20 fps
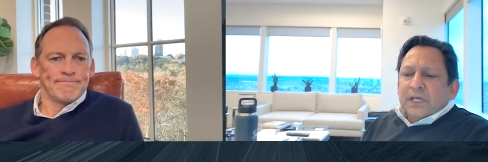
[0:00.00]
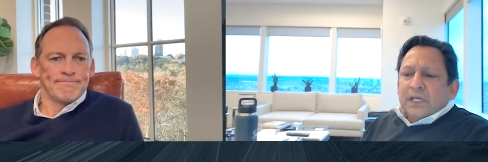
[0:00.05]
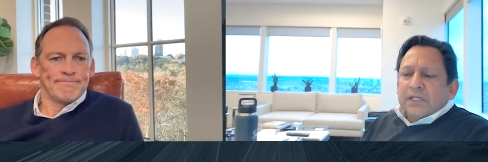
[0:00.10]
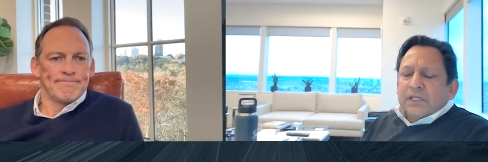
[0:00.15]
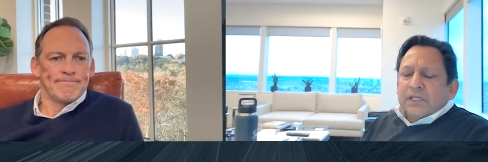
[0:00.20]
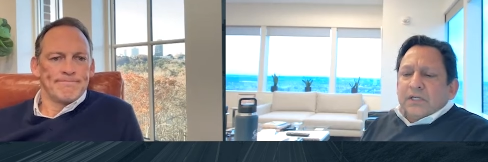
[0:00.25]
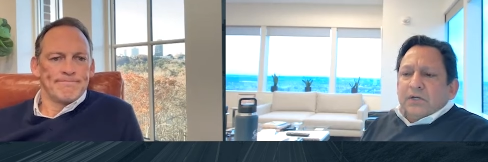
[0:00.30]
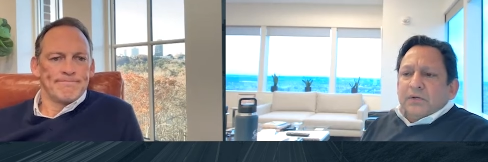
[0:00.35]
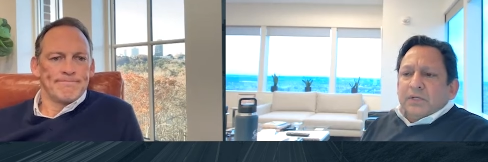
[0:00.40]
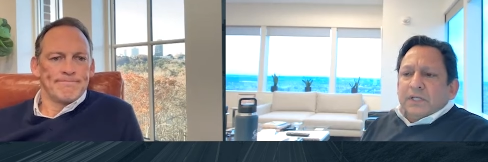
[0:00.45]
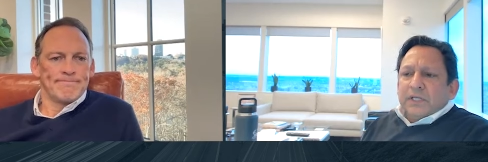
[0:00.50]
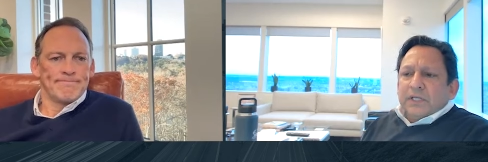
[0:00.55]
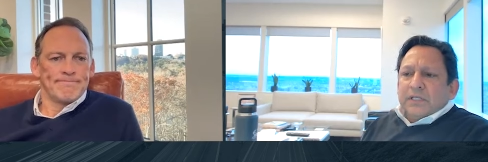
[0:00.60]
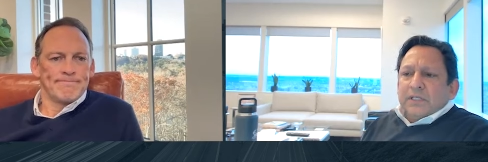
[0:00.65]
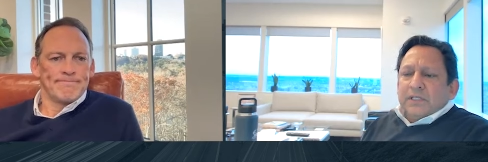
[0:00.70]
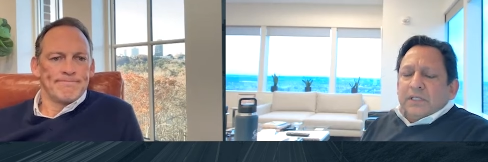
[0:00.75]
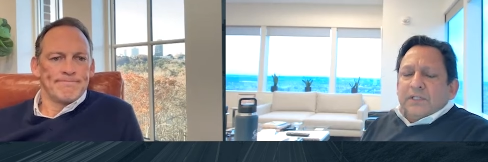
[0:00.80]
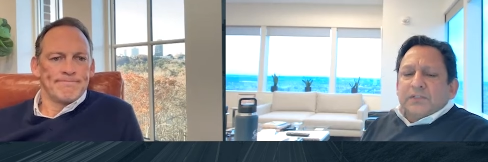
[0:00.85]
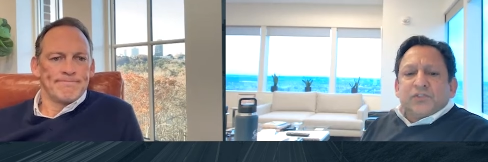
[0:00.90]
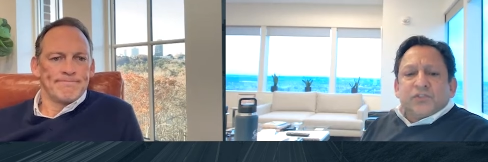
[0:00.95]
Speaker 1: you know, it,
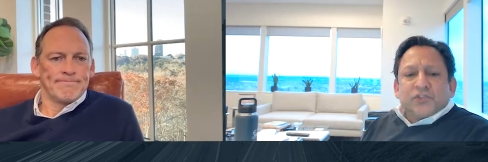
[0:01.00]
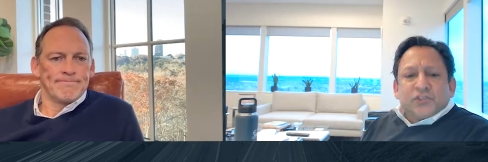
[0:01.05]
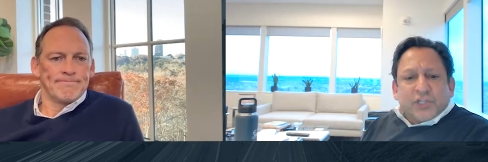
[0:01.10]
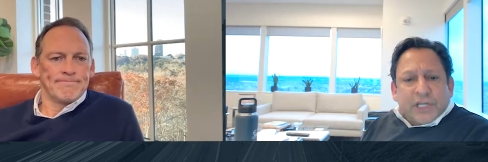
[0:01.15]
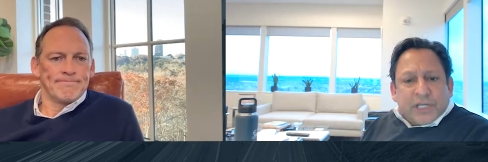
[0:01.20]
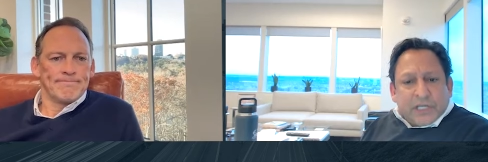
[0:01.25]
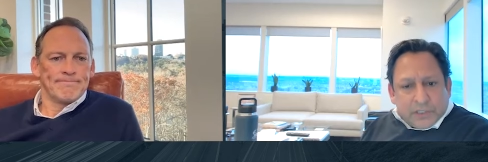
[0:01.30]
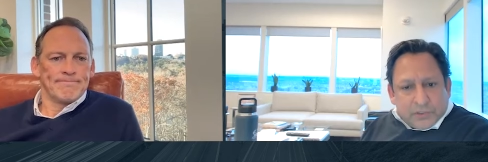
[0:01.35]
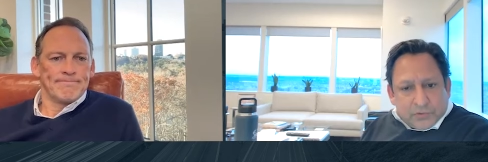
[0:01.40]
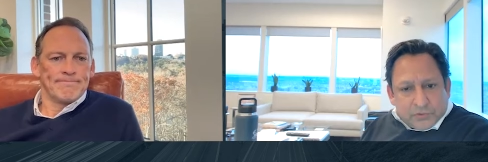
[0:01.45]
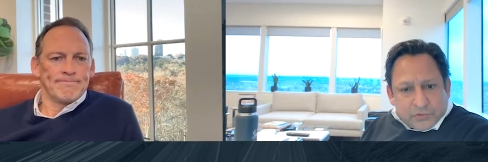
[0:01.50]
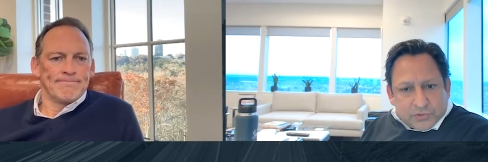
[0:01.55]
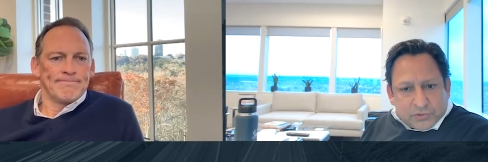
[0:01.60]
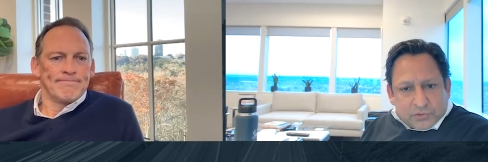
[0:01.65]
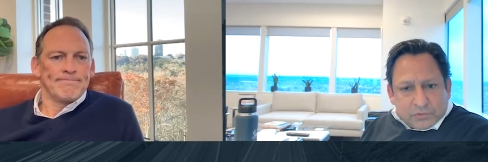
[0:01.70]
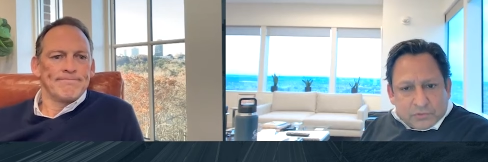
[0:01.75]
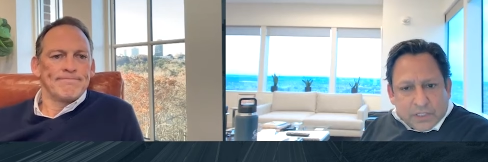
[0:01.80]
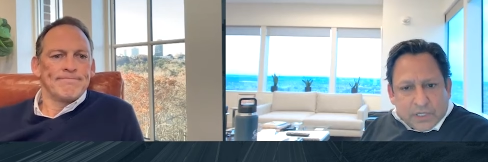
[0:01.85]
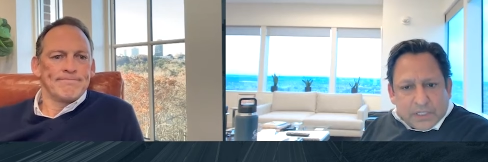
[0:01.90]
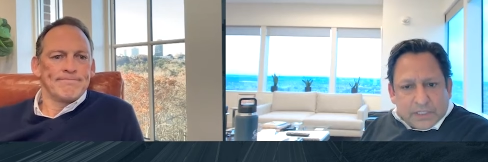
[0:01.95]
it's changed,
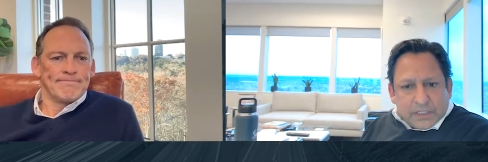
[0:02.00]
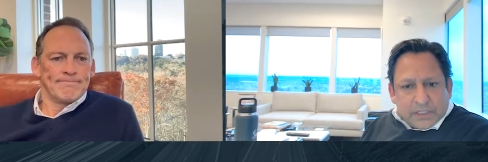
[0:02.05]
right?